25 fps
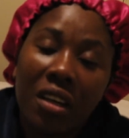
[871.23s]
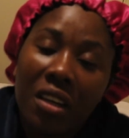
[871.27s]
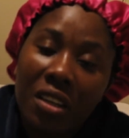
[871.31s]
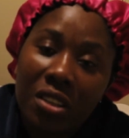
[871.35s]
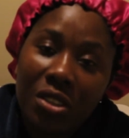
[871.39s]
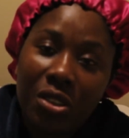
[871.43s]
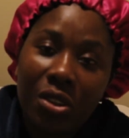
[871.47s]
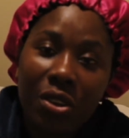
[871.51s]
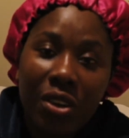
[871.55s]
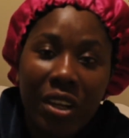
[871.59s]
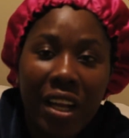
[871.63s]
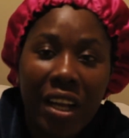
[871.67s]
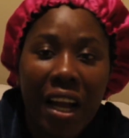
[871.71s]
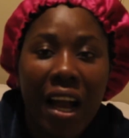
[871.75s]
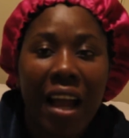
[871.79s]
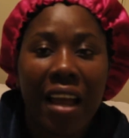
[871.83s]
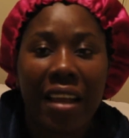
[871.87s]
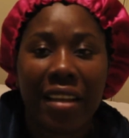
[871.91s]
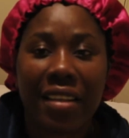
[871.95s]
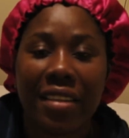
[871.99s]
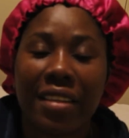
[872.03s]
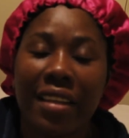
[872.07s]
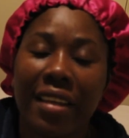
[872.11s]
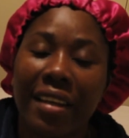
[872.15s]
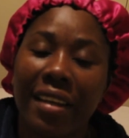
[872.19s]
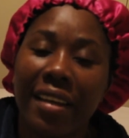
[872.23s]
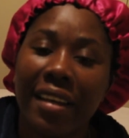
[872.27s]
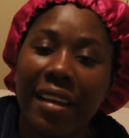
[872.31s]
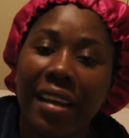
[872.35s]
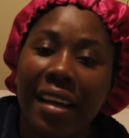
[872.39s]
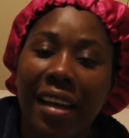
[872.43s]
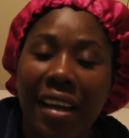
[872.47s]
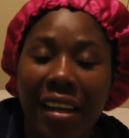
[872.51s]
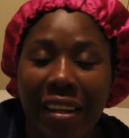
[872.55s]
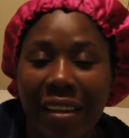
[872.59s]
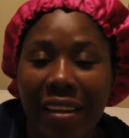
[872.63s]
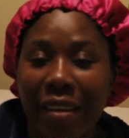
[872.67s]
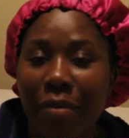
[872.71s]
So guys,
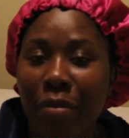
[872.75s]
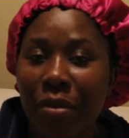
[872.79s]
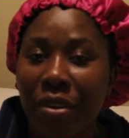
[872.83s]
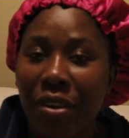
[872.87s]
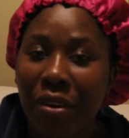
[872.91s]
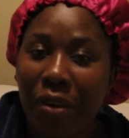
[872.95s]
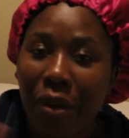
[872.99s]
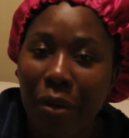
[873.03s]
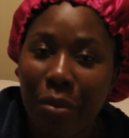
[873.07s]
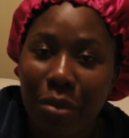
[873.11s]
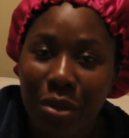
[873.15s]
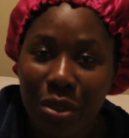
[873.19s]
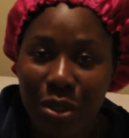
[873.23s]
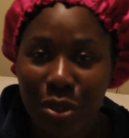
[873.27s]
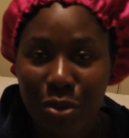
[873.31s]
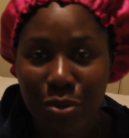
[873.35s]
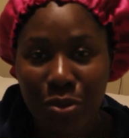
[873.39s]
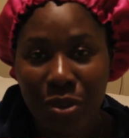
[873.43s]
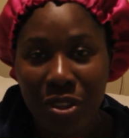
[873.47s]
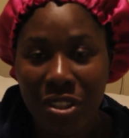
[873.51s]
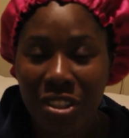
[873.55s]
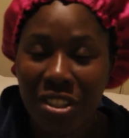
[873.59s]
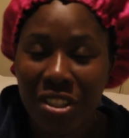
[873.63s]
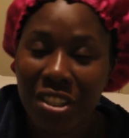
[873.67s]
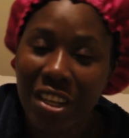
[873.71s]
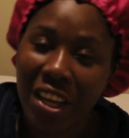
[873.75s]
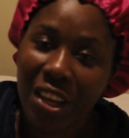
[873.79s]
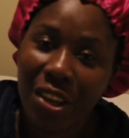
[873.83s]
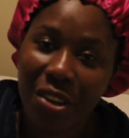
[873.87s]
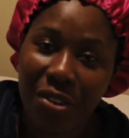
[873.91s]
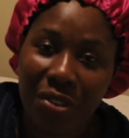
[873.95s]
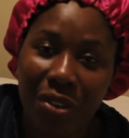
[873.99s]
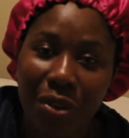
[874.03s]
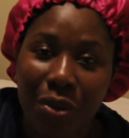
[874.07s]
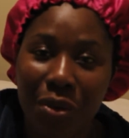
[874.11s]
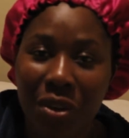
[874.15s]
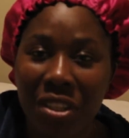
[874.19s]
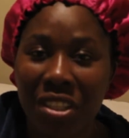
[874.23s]
let me not ramble too much. Thank you
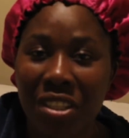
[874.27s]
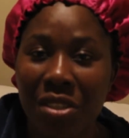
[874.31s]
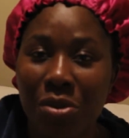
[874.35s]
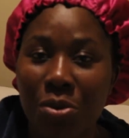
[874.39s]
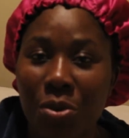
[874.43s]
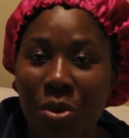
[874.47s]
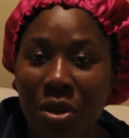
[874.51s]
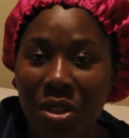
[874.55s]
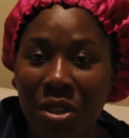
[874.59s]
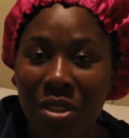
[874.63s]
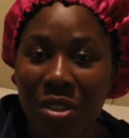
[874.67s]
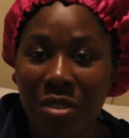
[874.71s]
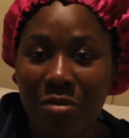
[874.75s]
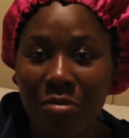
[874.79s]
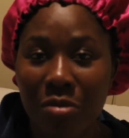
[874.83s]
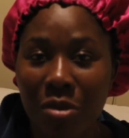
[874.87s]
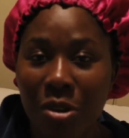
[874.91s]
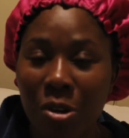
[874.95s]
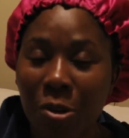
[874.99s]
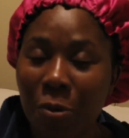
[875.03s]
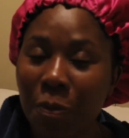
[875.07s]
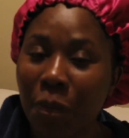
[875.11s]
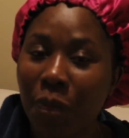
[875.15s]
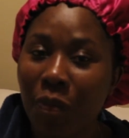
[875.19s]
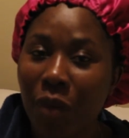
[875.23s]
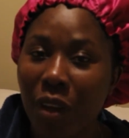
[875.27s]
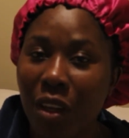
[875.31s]
for watching once more.